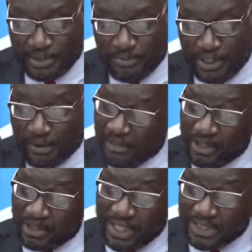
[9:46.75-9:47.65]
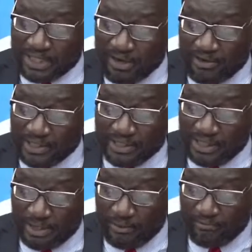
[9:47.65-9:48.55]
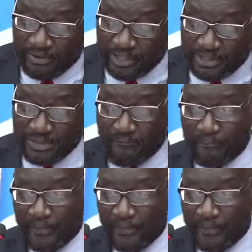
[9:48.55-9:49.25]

Speaker, may not necessarily deal with this